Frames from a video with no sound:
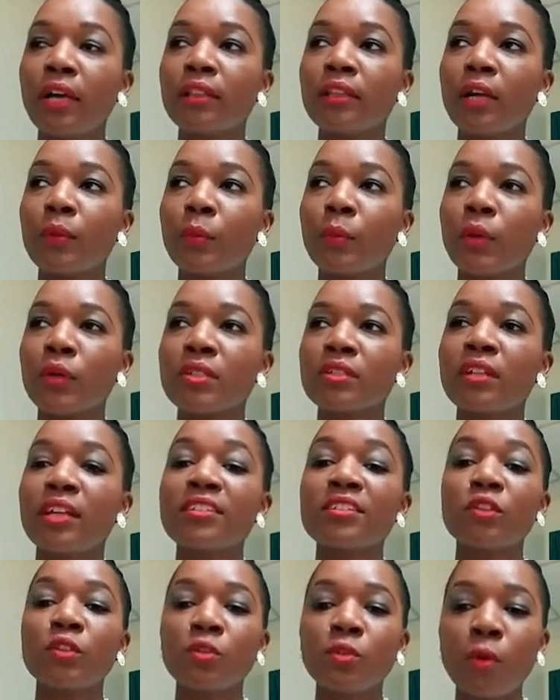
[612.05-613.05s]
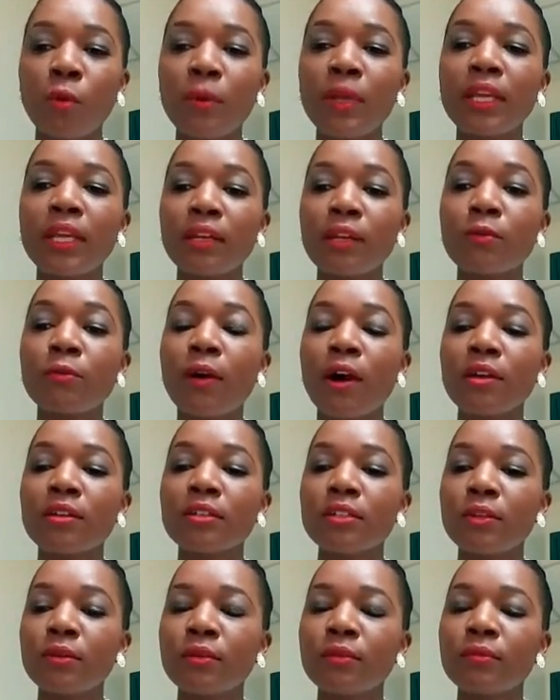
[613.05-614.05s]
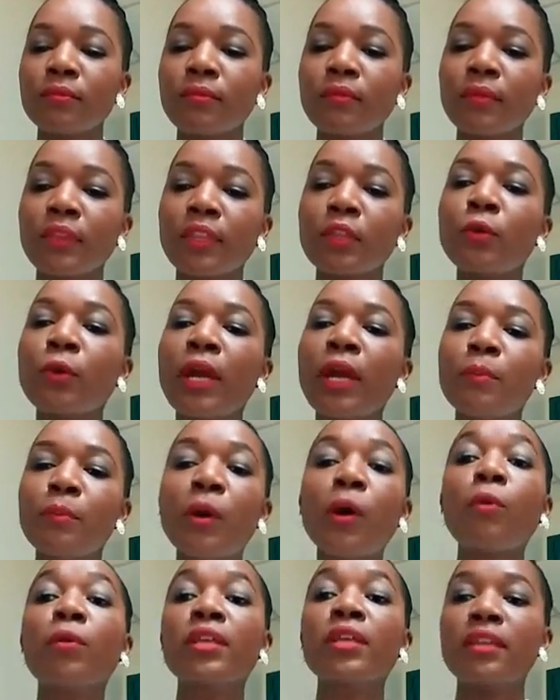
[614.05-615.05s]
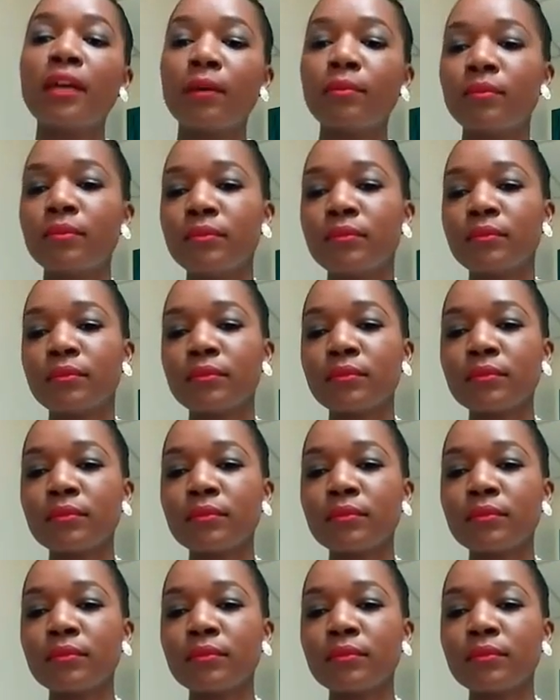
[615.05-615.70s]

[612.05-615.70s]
and that person has knowingly wronged you, you empower them.